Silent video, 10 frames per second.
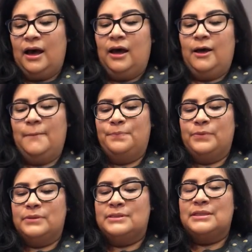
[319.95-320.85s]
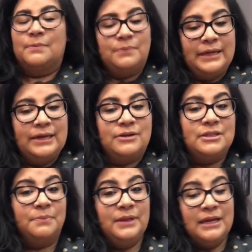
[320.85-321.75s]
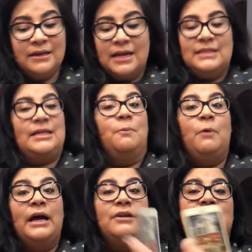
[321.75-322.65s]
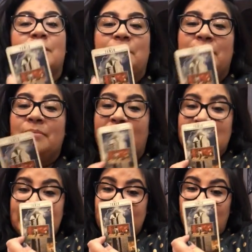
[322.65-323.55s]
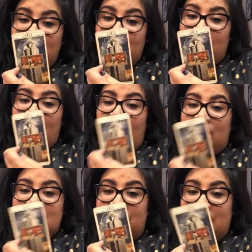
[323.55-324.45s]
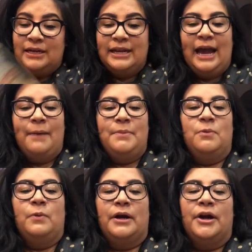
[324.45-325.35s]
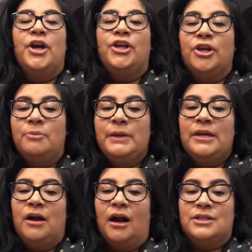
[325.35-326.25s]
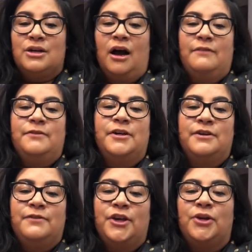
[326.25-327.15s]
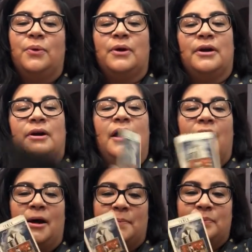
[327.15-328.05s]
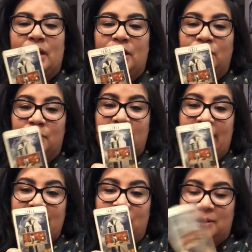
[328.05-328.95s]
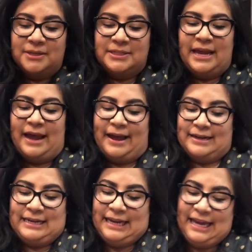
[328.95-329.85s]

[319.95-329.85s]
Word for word: Um, something or something, someone or something might take over or something can happen where you'll be knocked off of your, um, your high horse and